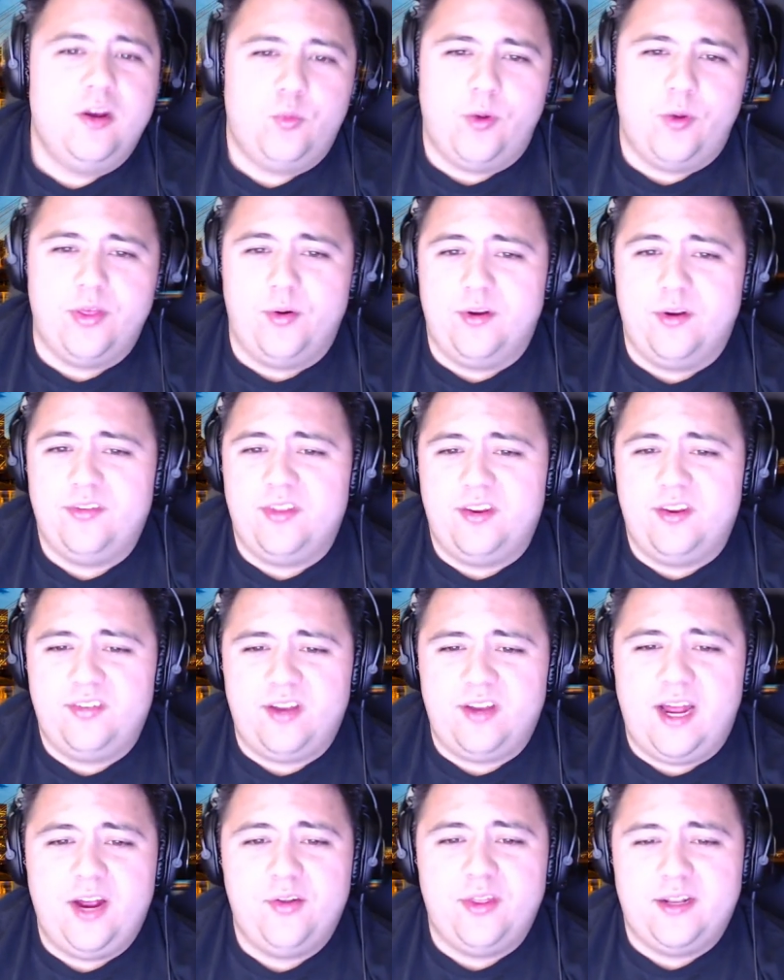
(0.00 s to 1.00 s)
whether it's the
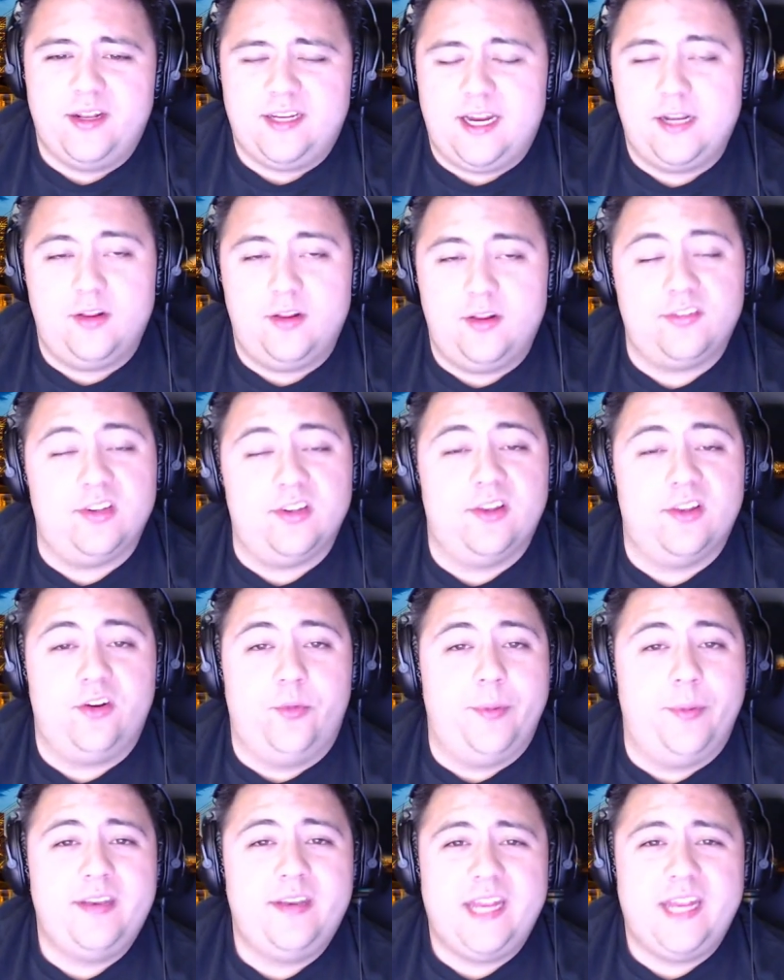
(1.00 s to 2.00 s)
style that kind of looks a
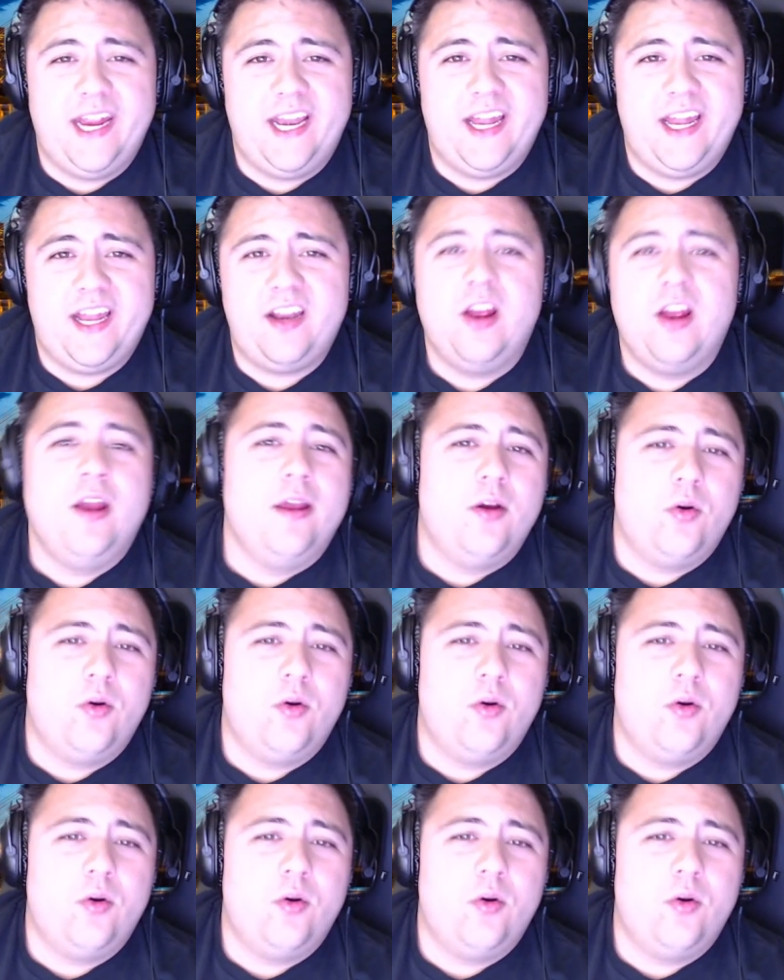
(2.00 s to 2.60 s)
little bit dated